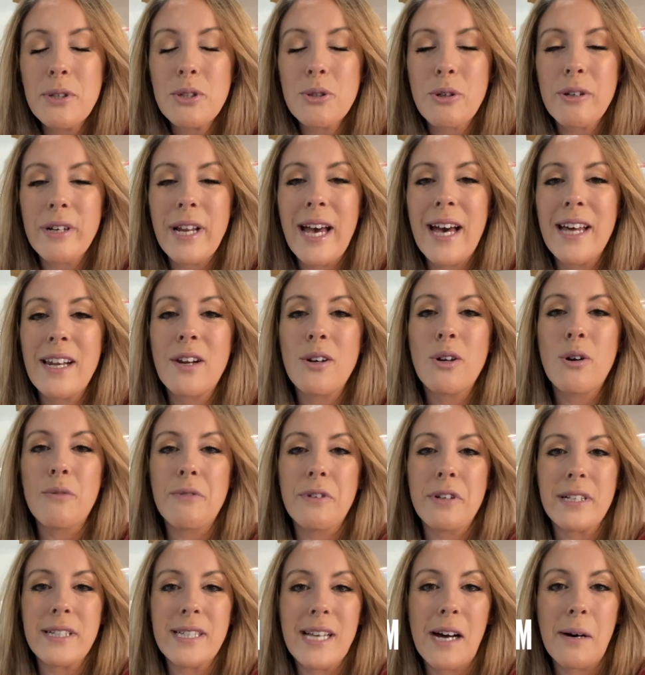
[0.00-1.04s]
sure to head on over
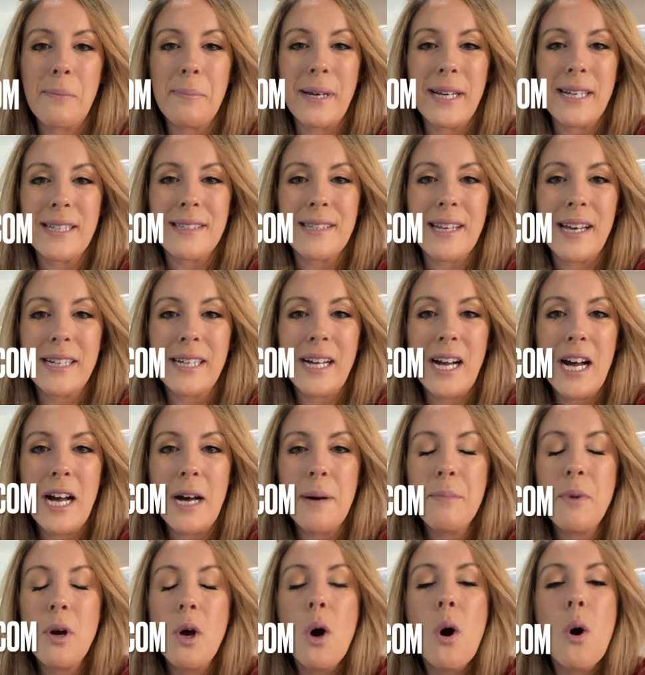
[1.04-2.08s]
to
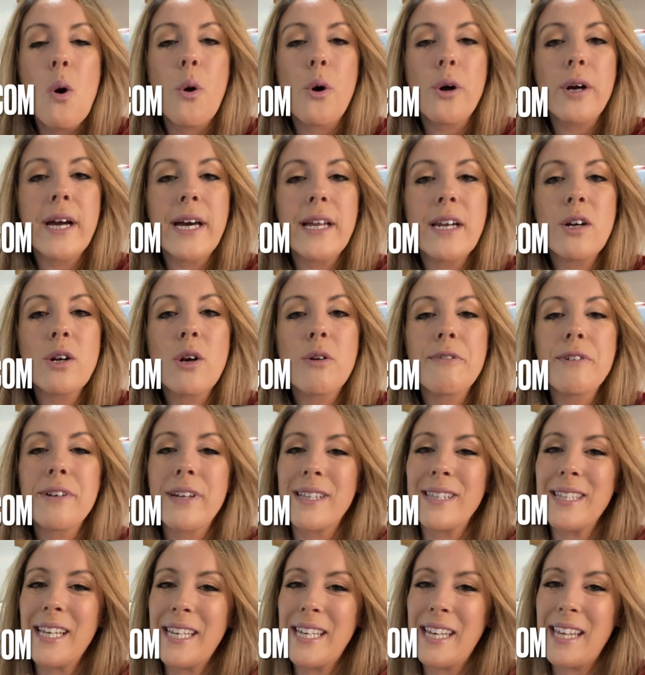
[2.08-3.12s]
tilepix.com or head on over to
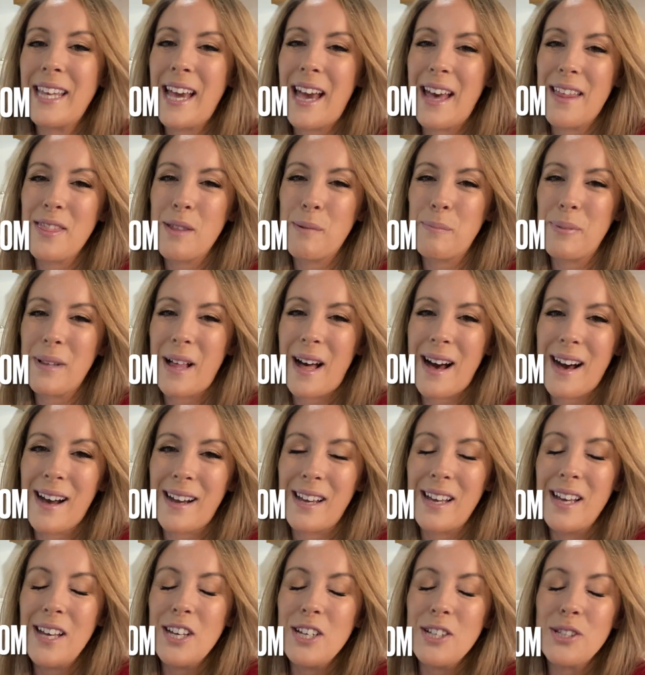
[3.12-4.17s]
Lady and the blog
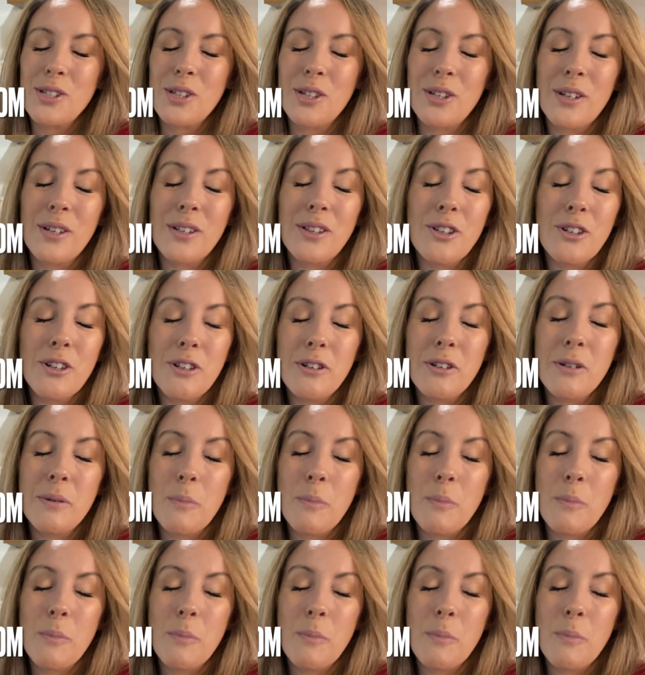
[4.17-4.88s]
to learn